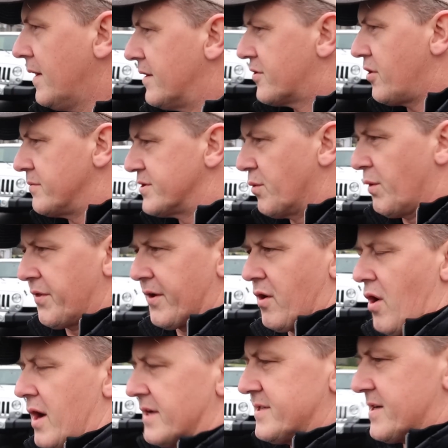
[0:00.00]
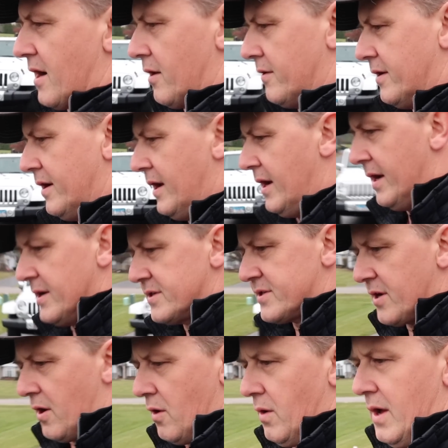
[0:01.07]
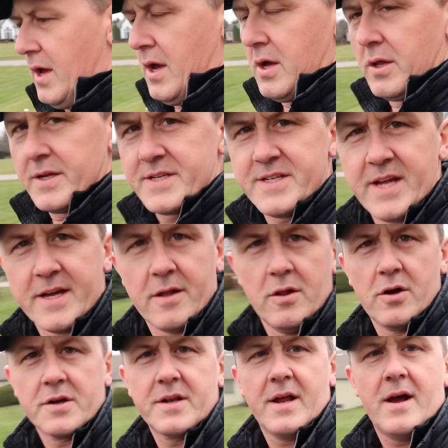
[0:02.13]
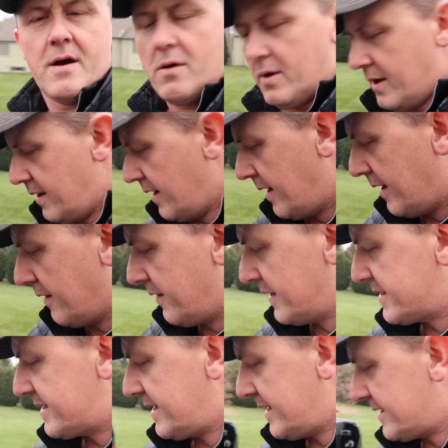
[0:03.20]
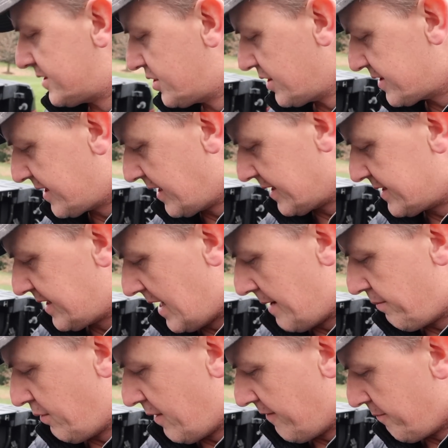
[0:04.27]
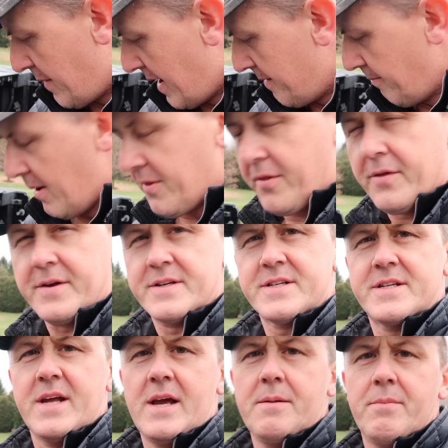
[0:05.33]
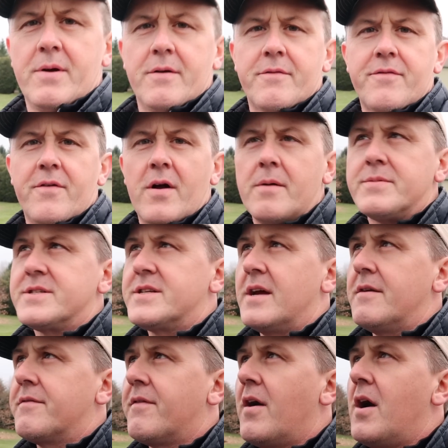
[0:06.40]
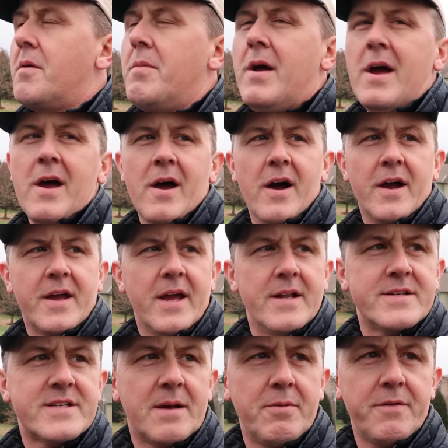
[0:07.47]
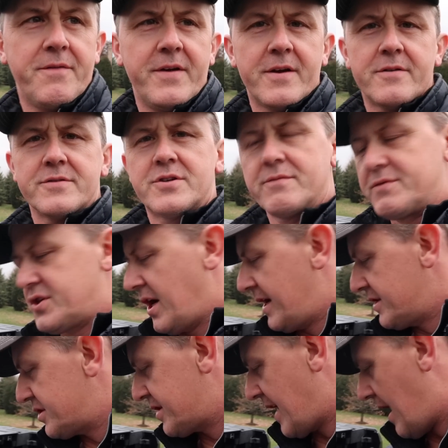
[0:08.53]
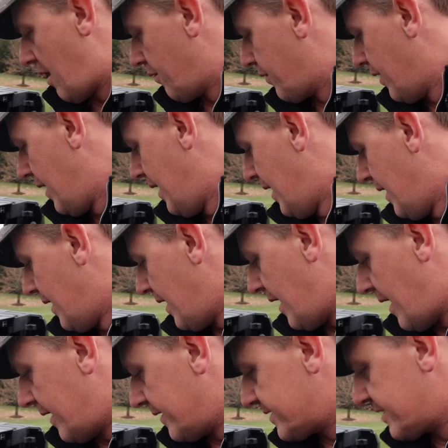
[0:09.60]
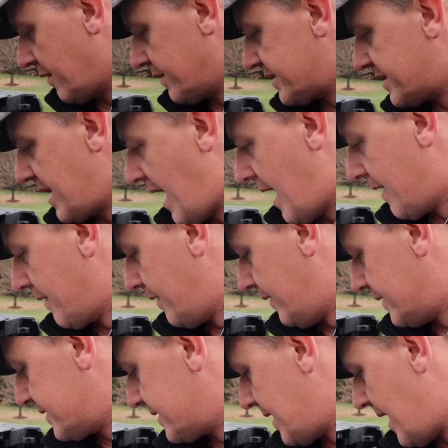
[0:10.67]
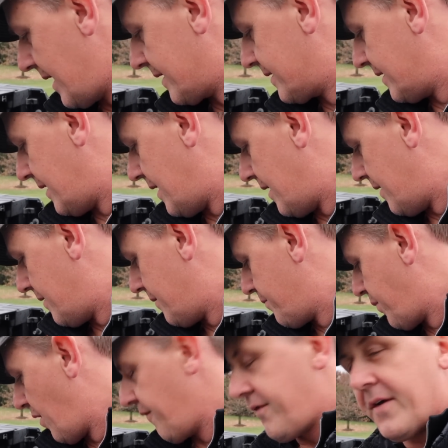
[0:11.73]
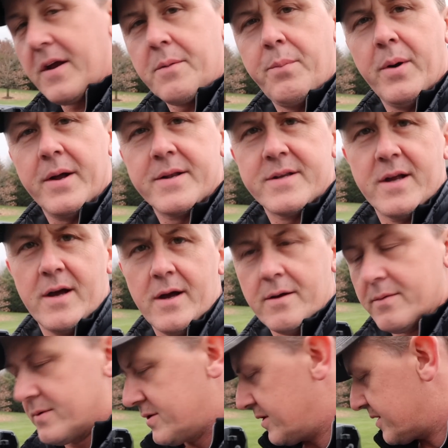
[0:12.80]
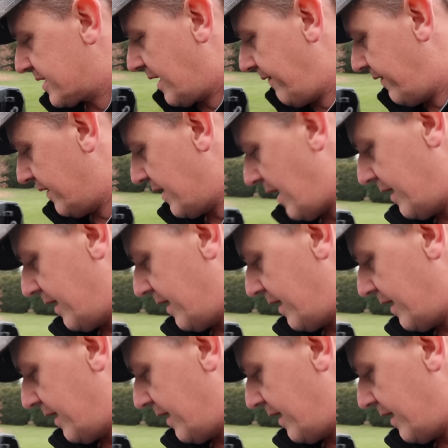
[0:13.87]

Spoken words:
in terms of what the costs are. So let's take a look now. This is just an example of my monthly statement from State Farm. Again, some of the vehicles have changed out, so it's not perfect, but just give you an